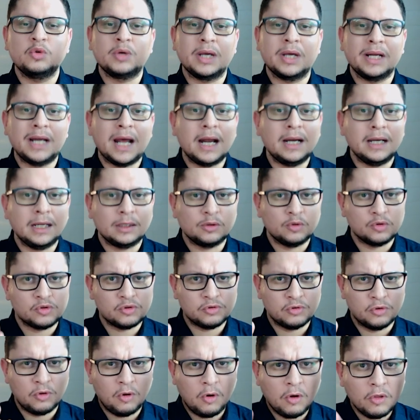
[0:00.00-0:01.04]
you can alert
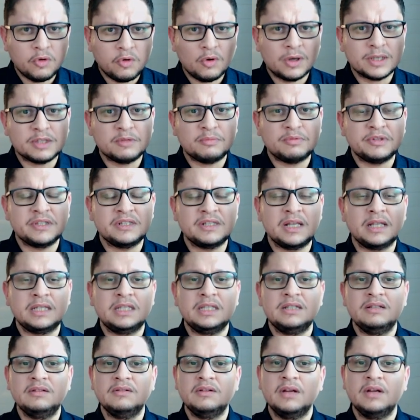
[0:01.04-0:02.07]
also the authorized
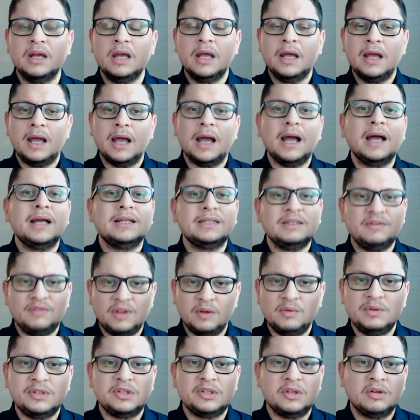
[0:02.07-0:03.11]
representative, and if
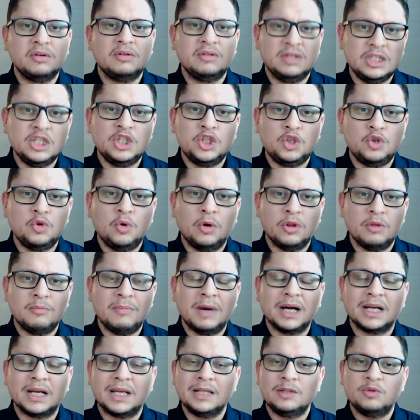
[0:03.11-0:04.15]
there is an issue on the
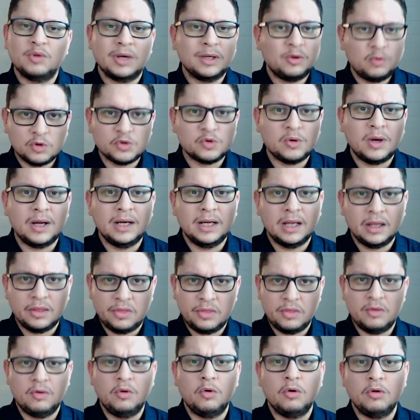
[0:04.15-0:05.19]
market, you can also
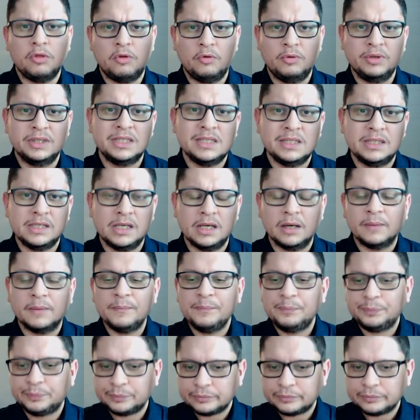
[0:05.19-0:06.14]
alert the authorities here.